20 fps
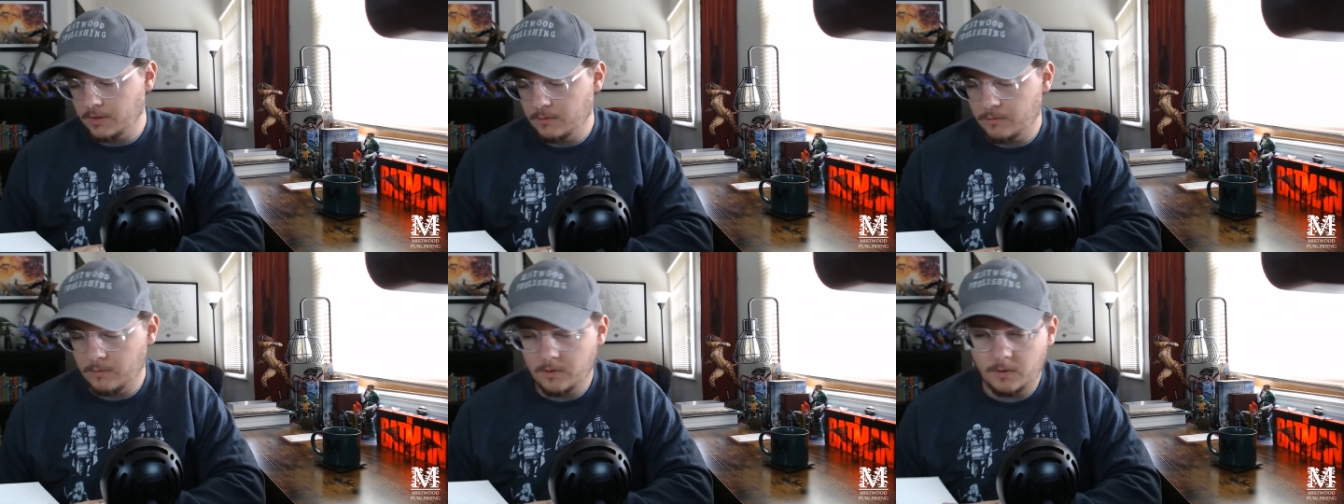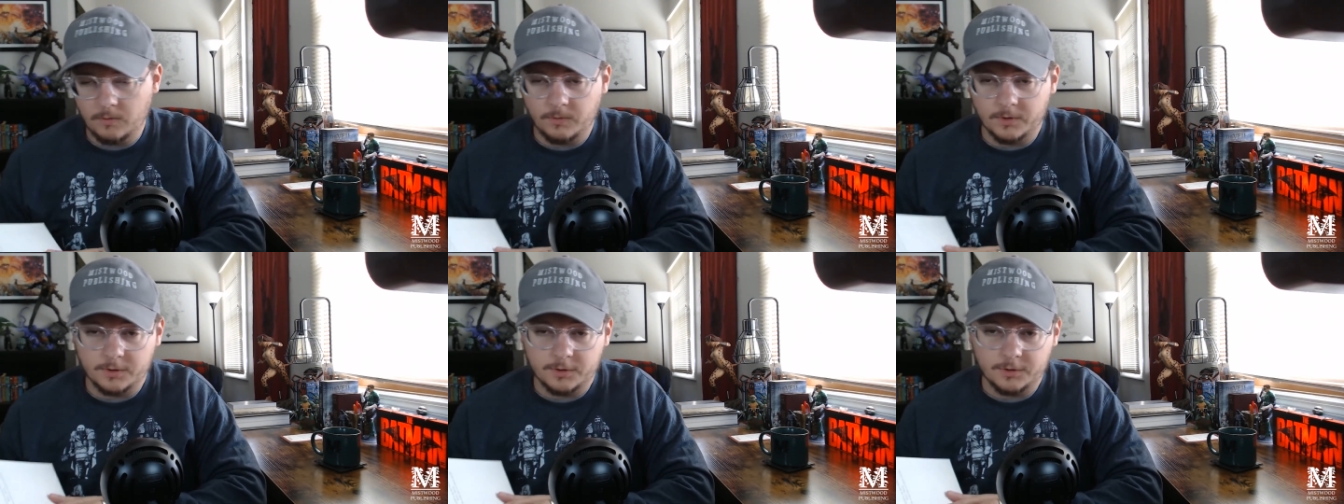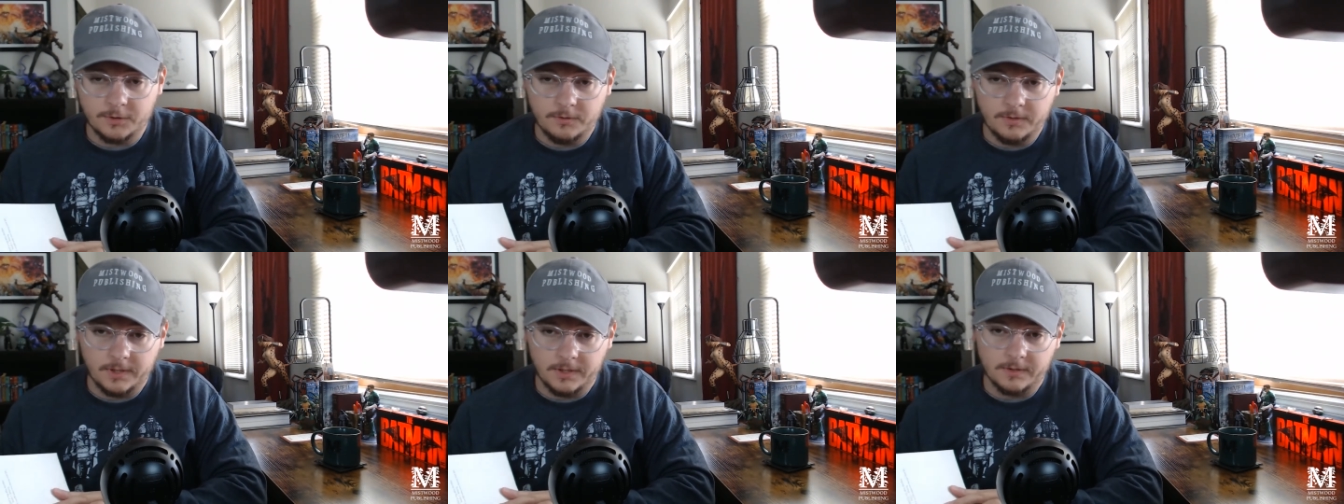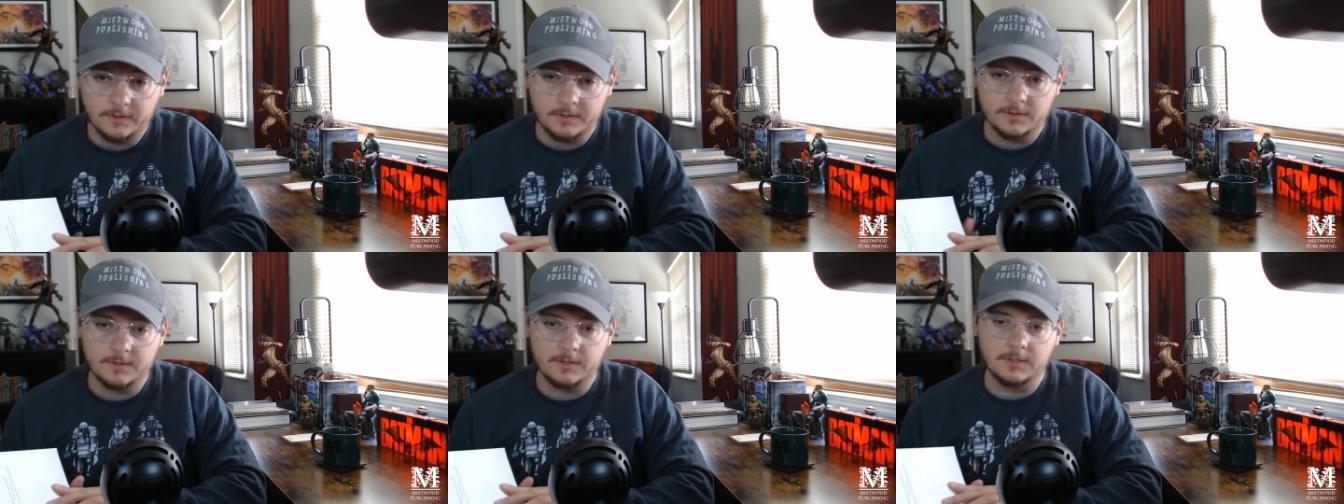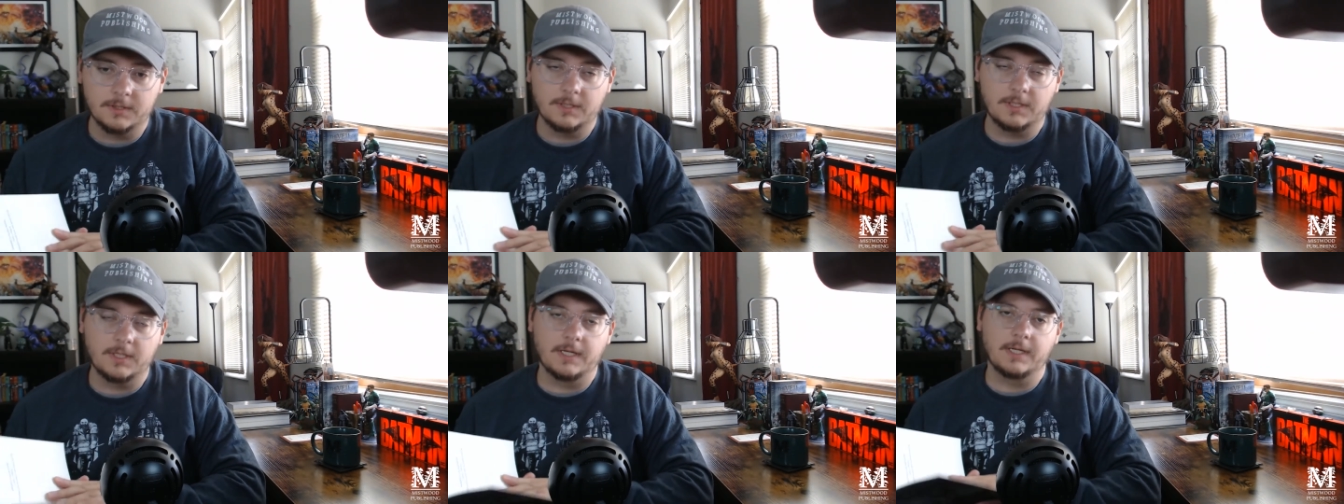the world what true heroes
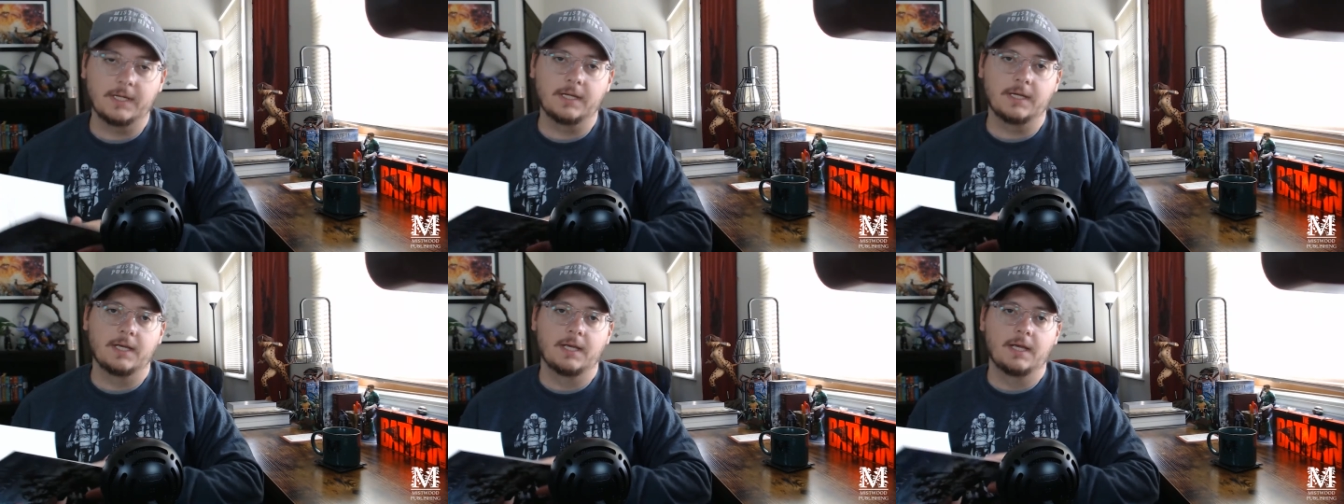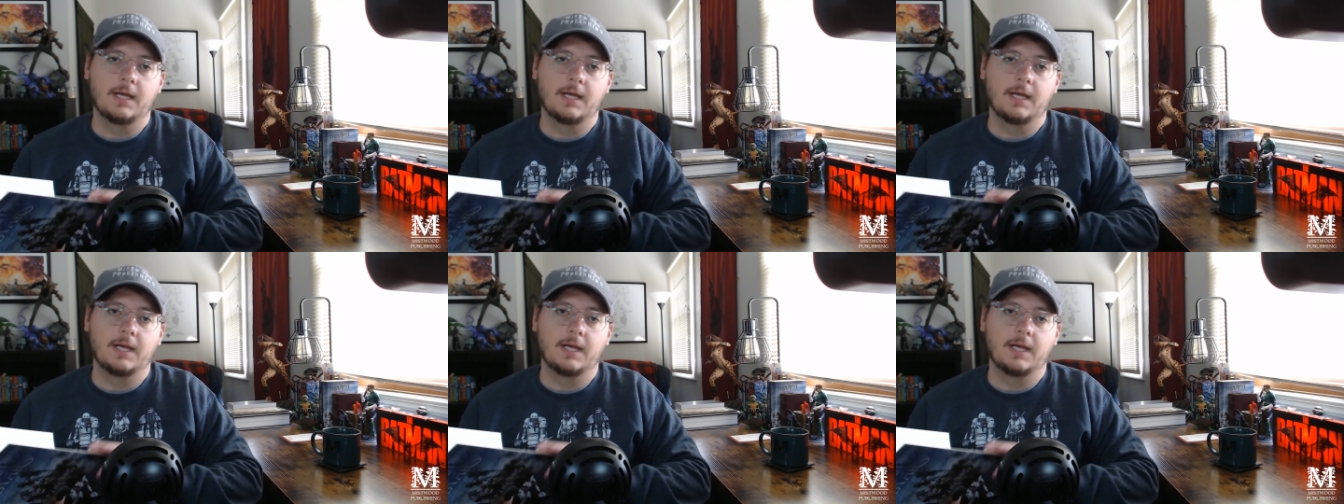look like.